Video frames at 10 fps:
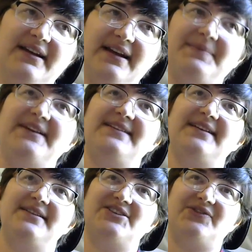It means
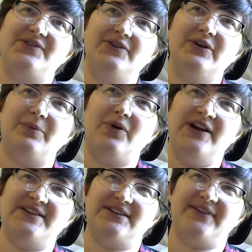that there's fewer
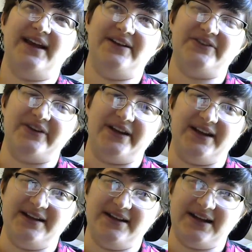points of entry